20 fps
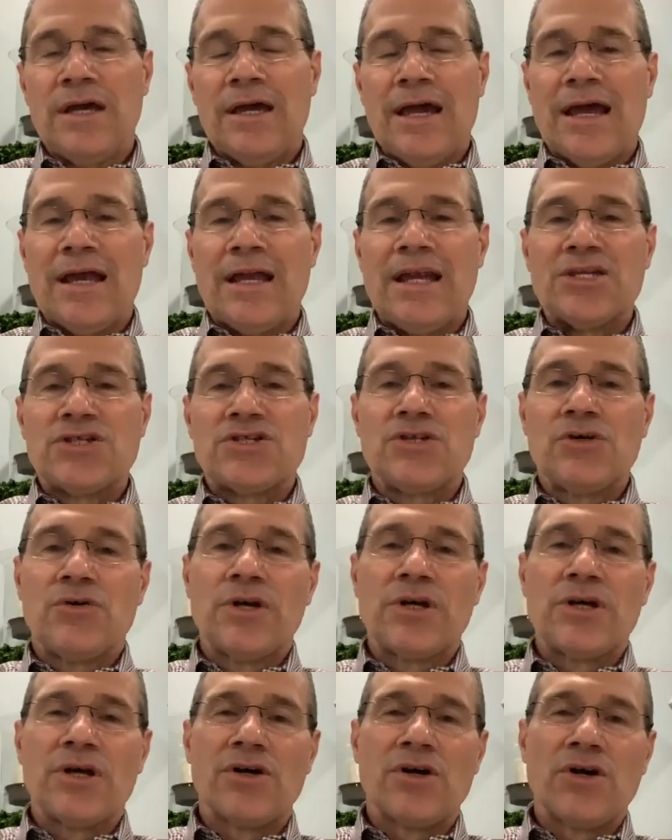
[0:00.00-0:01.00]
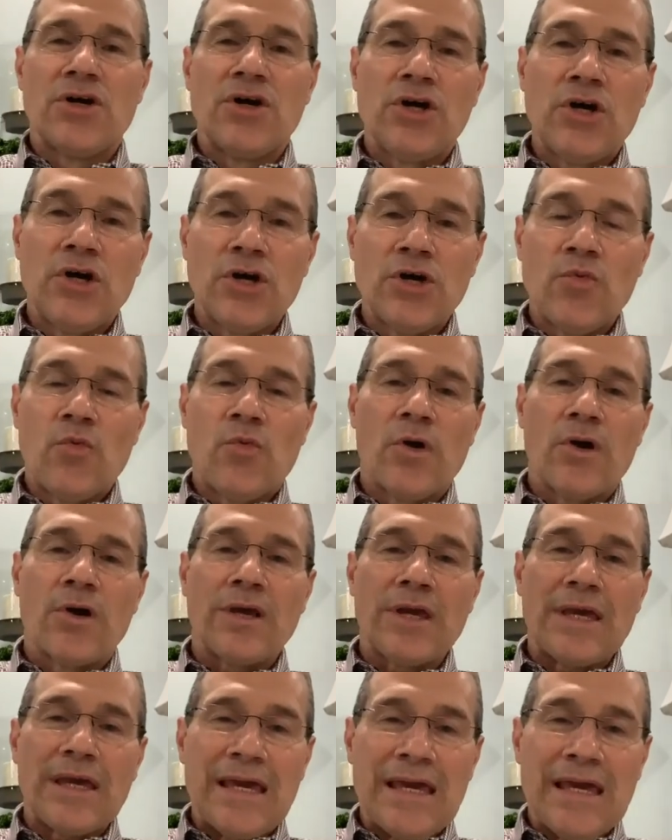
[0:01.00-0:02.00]
And he's doing a good
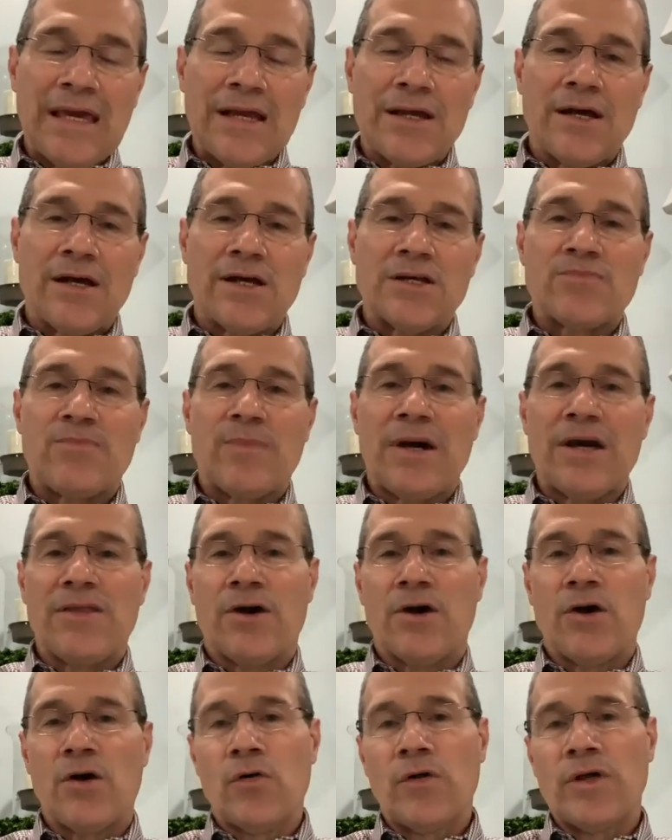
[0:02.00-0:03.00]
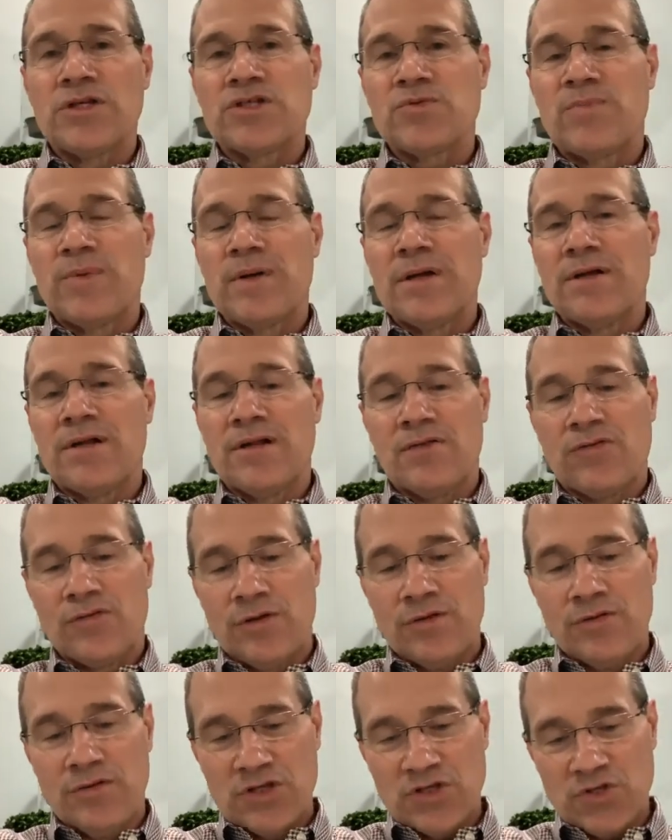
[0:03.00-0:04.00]
work in us by the Holy Spirit and
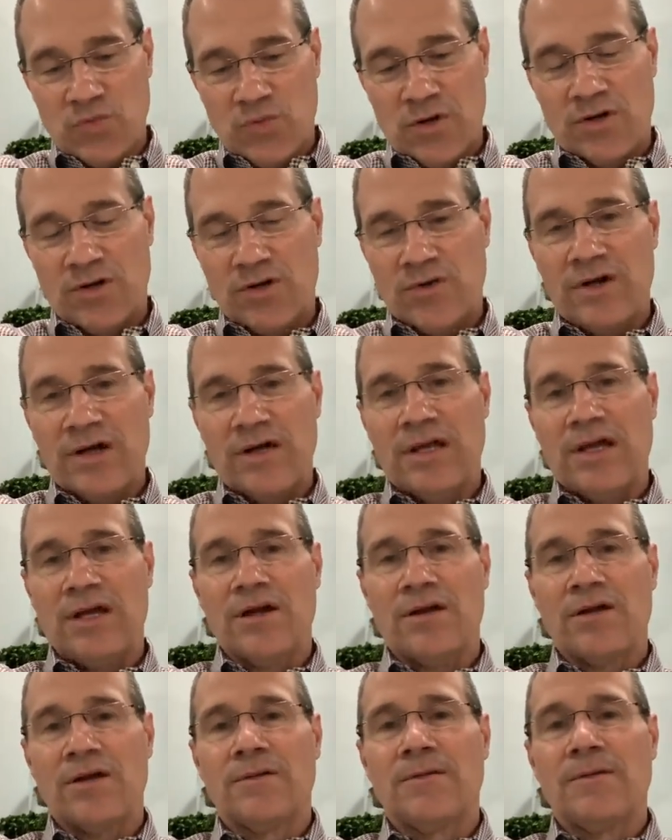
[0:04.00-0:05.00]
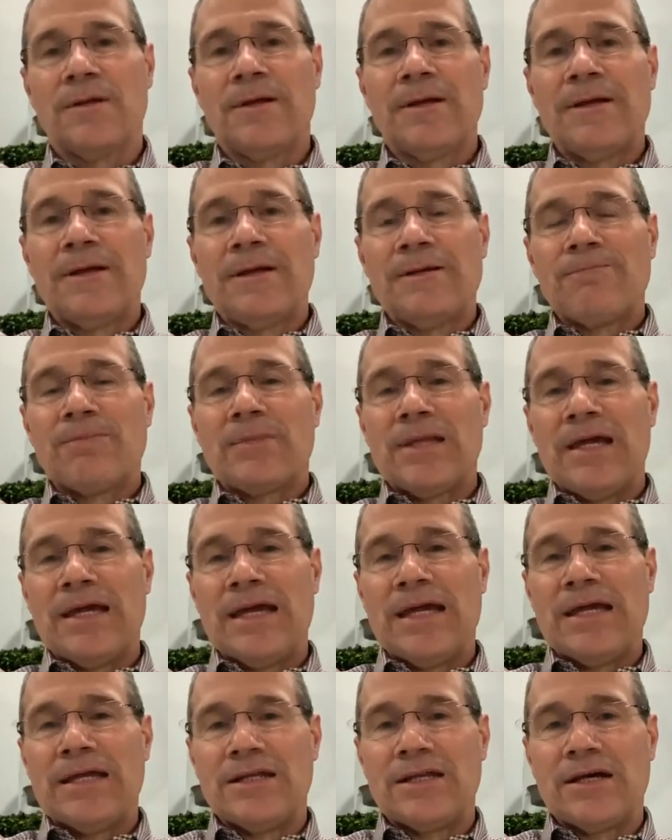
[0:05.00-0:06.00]
through this word right here.
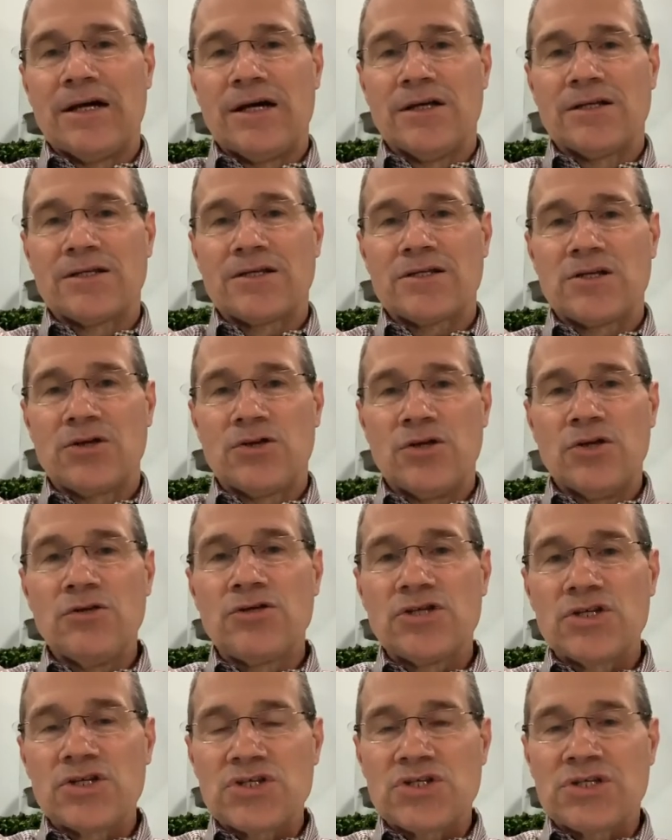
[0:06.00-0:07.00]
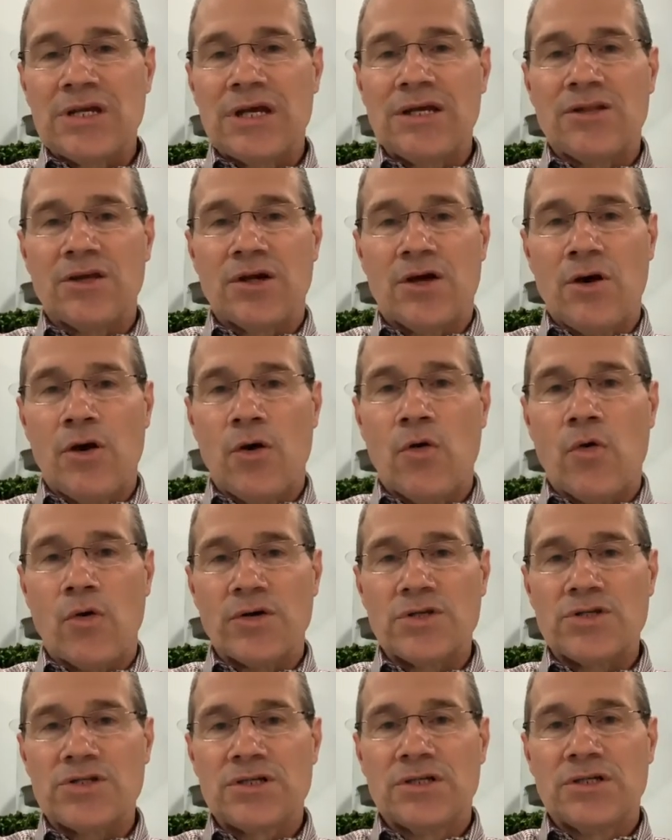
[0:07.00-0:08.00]
And so you just stay the
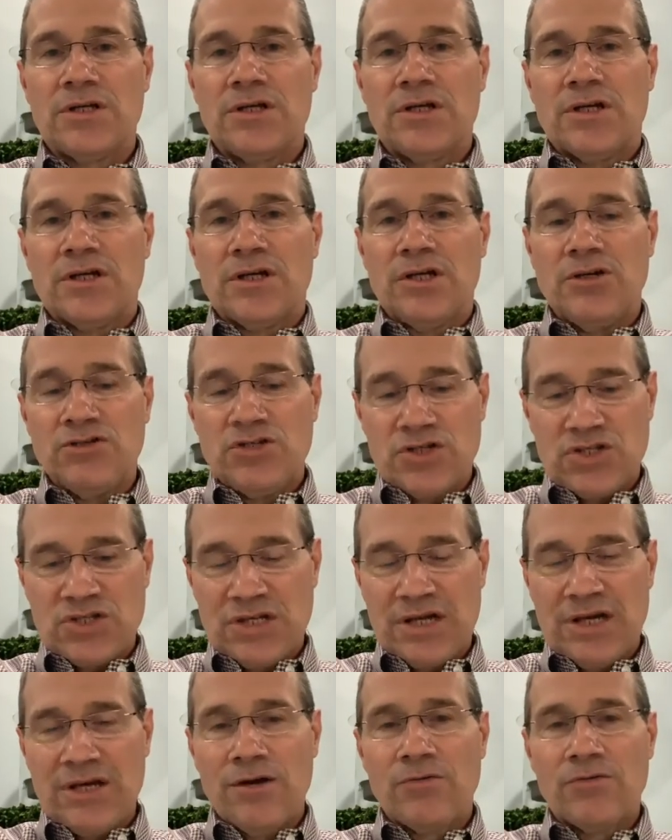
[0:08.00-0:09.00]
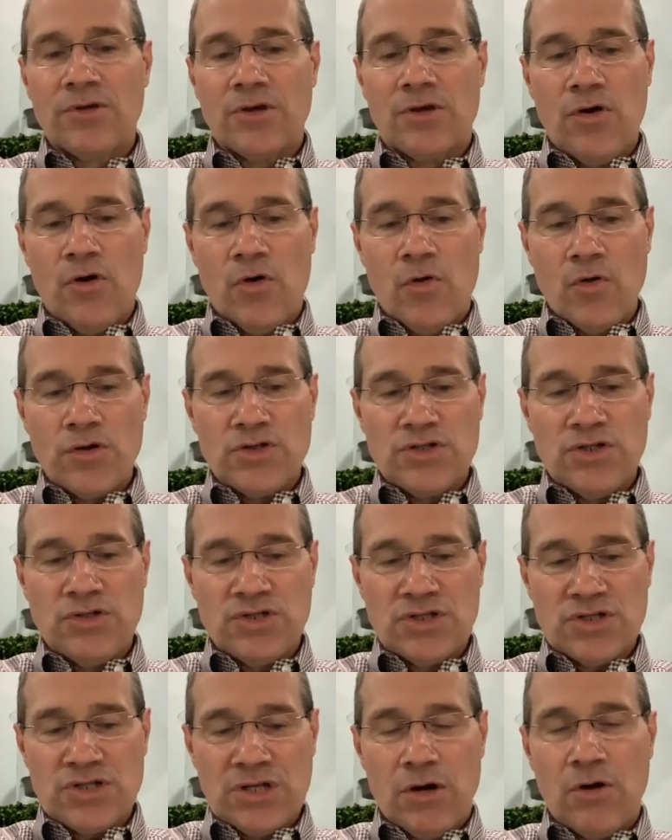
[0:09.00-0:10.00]
course. You just stay on the course. You
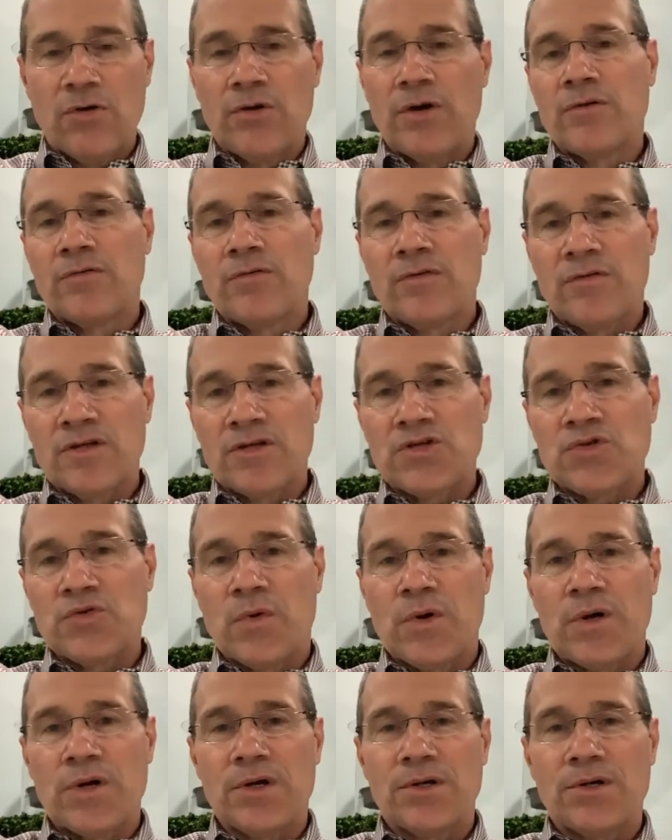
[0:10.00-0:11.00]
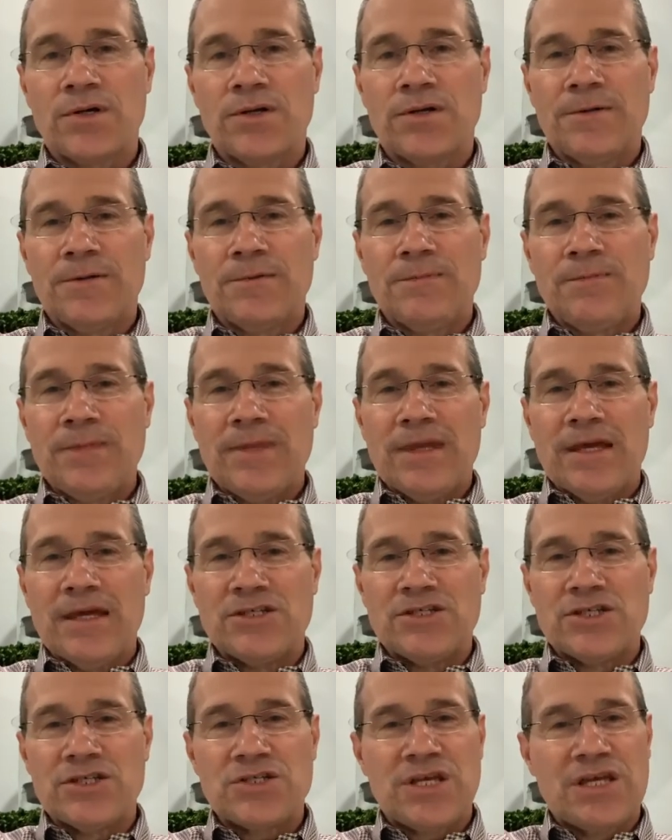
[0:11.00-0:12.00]
just hold on to this word and
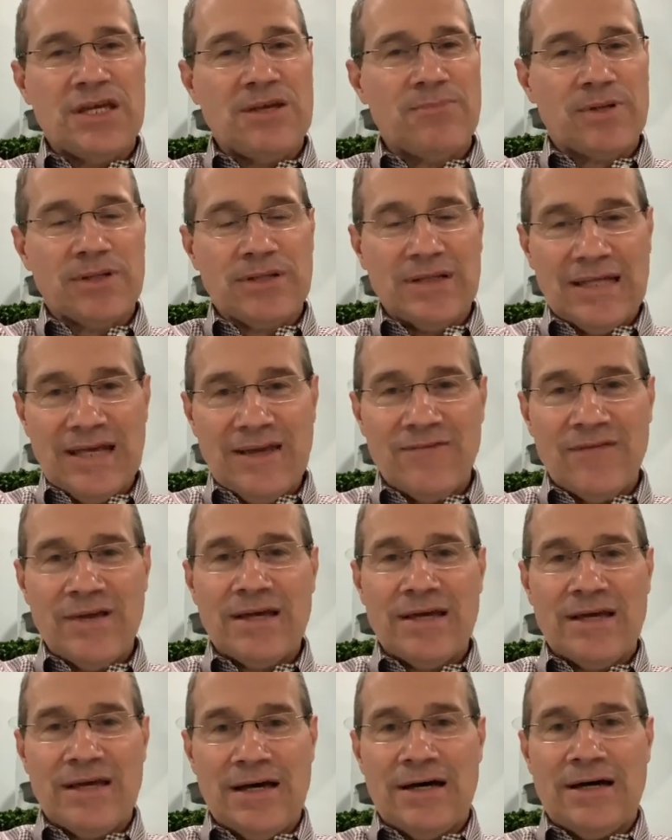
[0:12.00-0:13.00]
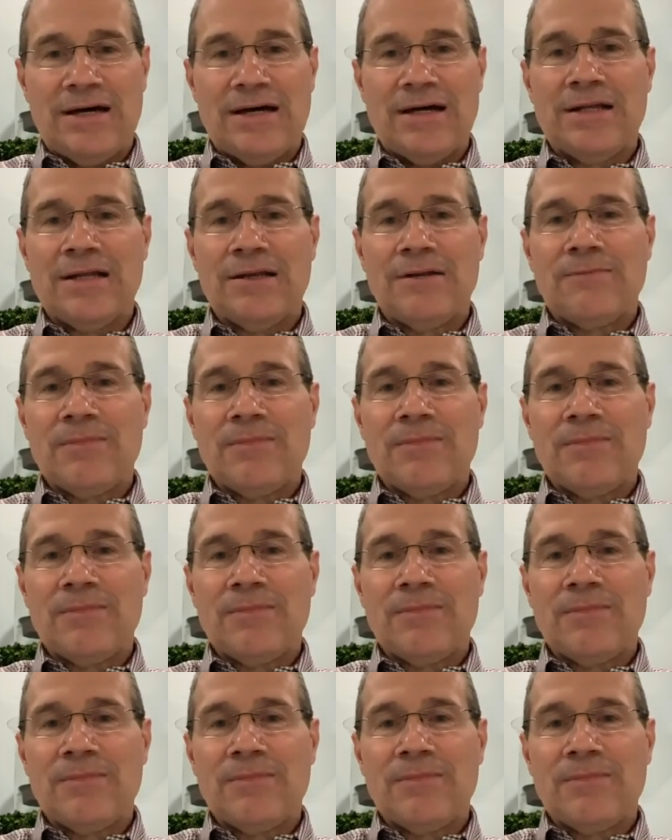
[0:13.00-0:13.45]
just keep believing God.